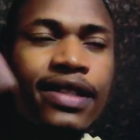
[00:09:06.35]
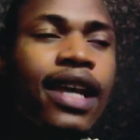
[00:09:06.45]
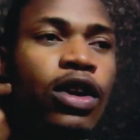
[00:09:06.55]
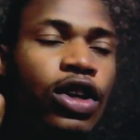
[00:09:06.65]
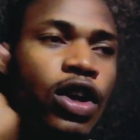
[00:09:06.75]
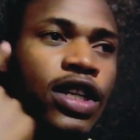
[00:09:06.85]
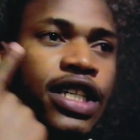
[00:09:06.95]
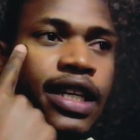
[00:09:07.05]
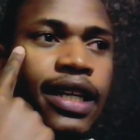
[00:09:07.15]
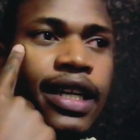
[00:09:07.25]

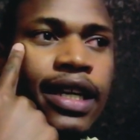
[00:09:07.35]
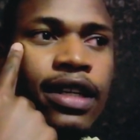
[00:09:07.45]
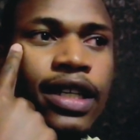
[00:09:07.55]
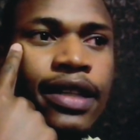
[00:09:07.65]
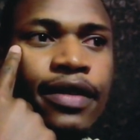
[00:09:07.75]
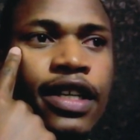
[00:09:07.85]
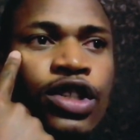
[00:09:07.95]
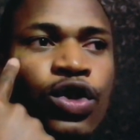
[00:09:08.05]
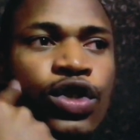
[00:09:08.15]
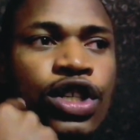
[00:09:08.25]
psychologically in
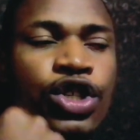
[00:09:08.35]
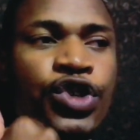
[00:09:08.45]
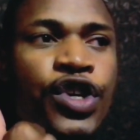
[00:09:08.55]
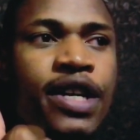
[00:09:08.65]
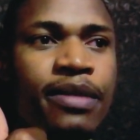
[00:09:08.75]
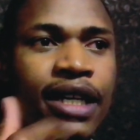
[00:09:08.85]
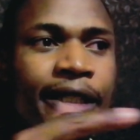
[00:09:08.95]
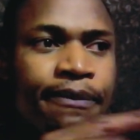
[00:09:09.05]
these lucid dreams,